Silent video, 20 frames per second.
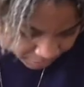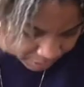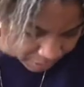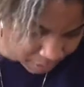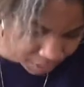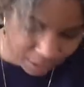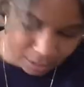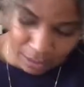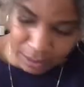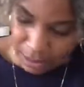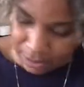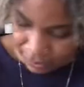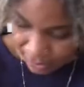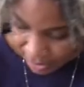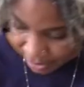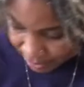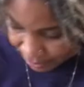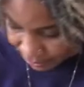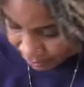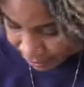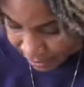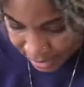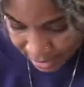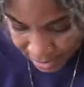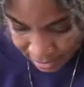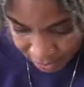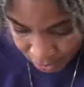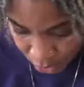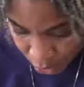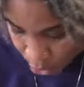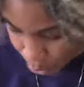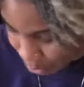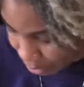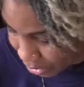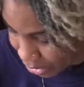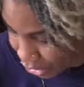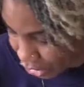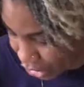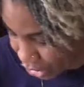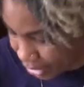Let's see if I can figure out how to
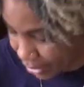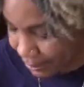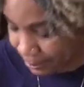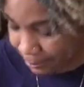open here.